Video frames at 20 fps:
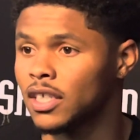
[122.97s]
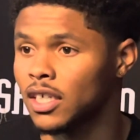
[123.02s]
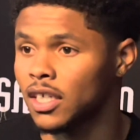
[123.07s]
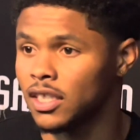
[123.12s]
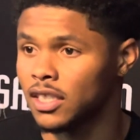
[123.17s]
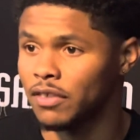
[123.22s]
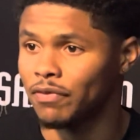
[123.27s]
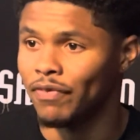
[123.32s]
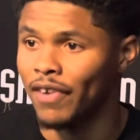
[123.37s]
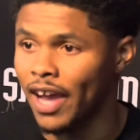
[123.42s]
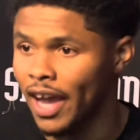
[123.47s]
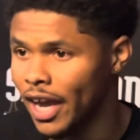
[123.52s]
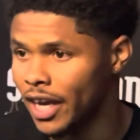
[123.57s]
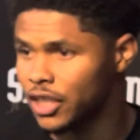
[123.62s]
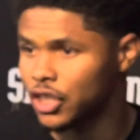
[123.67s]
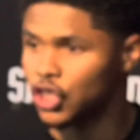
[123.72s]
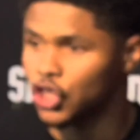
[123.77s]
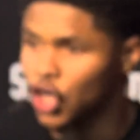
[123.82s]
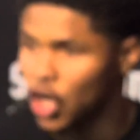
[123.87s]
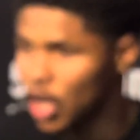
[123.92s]
because he's
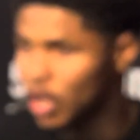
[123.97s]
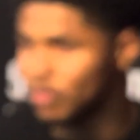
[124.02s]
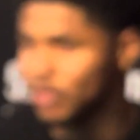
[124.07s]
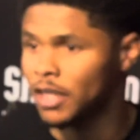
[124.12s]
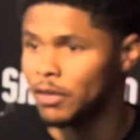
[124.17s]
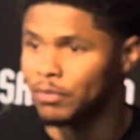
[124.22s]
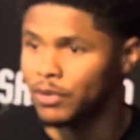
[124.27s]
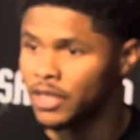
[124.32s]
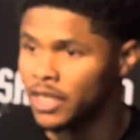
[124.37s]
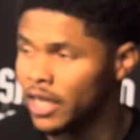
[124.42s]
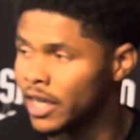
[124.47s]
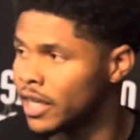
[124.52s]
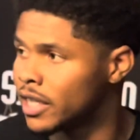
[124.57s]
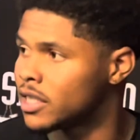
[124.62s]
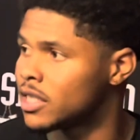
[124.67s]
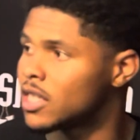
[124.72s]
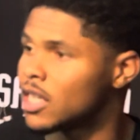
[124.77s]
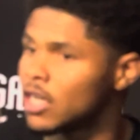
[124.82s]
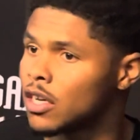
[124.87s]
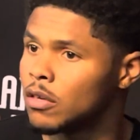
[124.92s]
fast, sharp, keep his
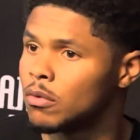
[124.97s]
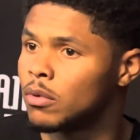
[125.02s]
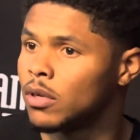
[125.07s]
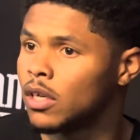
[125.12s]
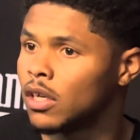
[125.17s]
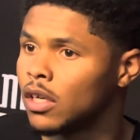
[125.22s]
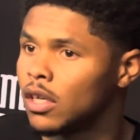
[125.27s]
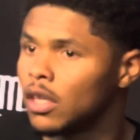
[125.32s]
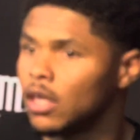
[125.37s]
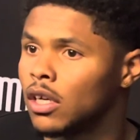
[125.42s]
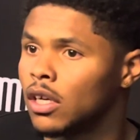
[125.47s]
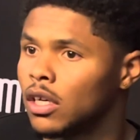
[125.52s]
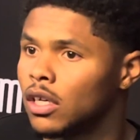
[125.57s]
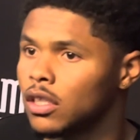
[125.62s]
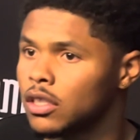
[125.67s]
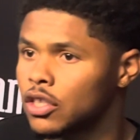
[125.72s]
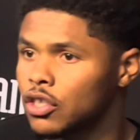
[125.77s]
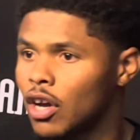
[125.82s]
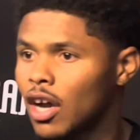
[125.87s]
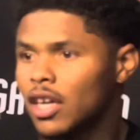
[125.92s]
hands up.
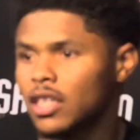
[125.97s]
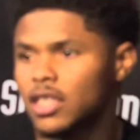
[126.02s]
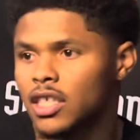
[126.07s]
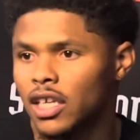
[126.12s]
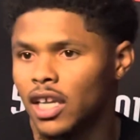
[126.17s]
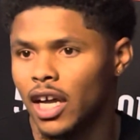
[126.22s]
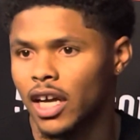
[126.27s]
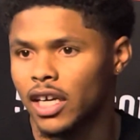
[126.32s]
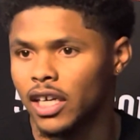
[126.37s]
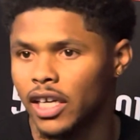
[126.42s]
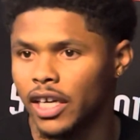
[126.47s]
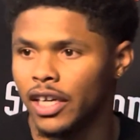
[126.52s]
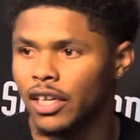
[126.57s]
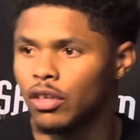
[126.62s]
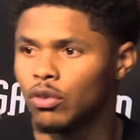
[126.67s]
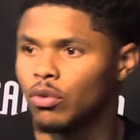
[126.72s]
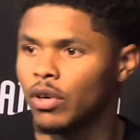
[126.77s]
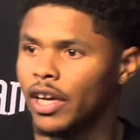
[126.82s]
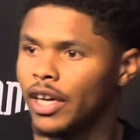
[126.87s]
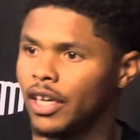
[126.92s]
So I say like an
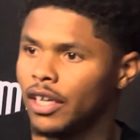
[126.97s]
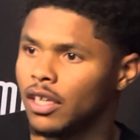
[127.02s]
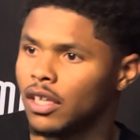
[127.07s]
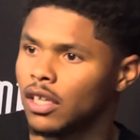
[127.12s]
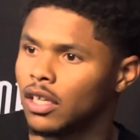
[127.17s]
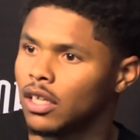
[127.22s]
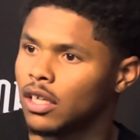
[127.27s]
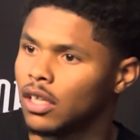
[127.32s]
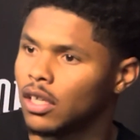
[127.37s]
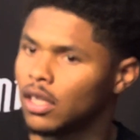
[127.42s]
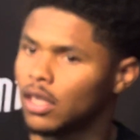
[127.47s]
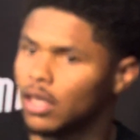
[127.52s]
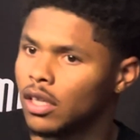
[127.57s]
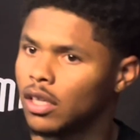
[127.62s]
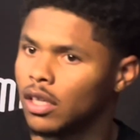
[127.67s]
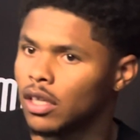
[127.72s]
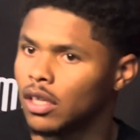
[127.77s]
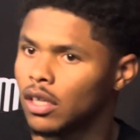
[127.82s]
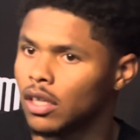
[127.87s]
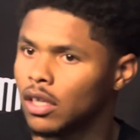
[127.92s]
Inoue
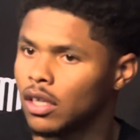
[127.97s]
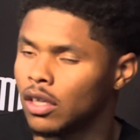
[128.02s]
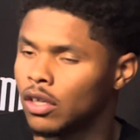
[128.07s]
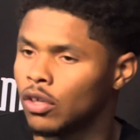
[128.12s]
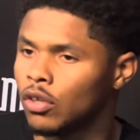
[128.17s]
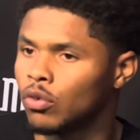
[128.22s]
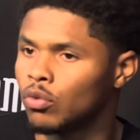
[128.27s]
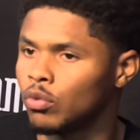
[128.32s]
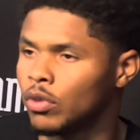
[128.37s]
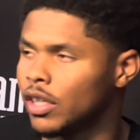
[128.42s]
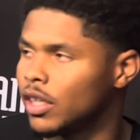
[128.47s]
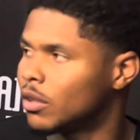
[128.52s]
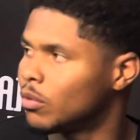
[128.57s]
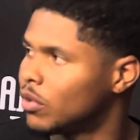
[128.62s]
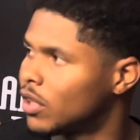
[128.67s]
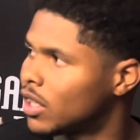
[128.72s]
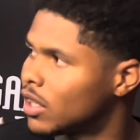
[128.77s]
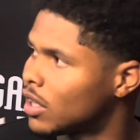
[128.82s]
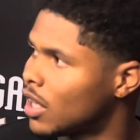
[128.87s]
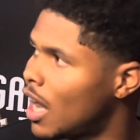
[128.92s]

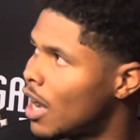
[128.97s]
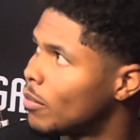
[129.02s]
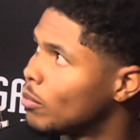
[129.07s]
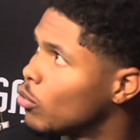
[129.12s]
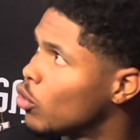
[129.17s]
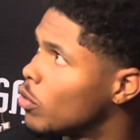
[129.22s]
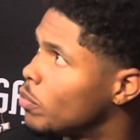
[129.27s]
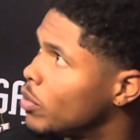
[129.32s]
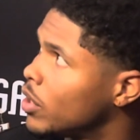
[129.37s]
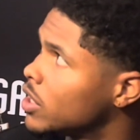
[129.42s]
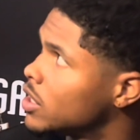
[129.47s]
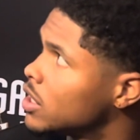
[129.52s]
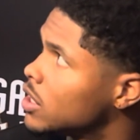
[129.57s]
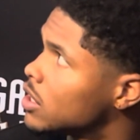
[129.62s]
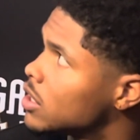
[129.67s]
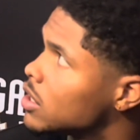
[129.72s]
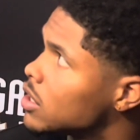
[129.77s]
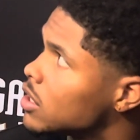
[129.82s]
with a lot more punches.